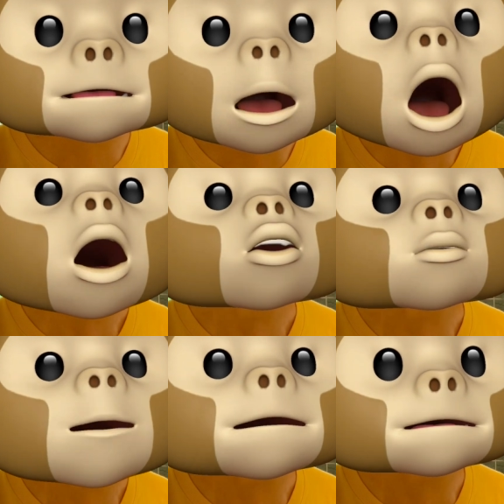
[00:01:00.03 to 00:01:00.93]
board
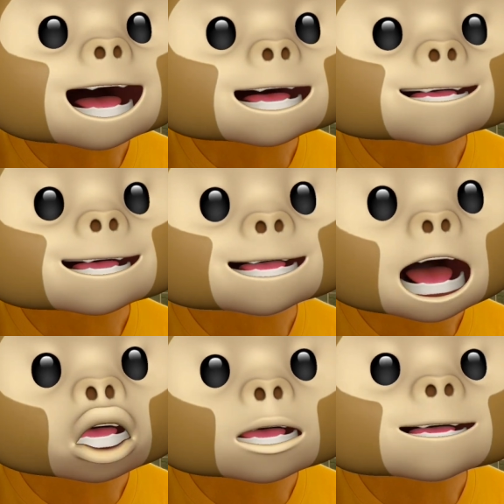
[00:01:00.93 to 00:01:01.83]
to make
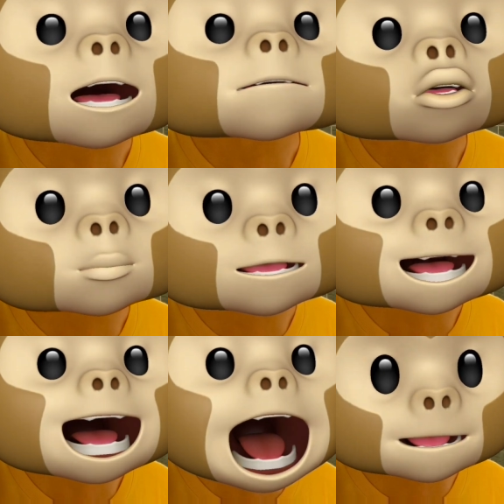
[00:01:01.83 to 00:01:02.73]
discussions
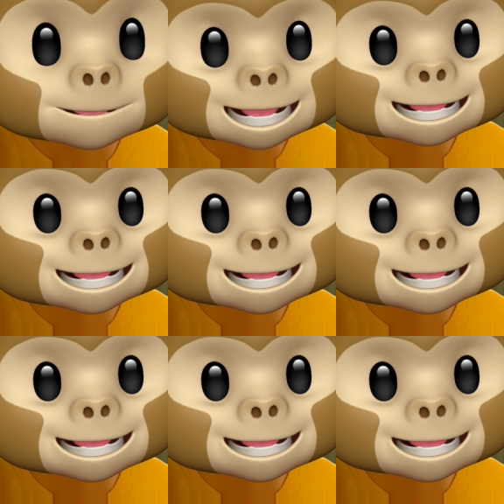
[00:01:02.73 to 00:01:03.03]
truly happen.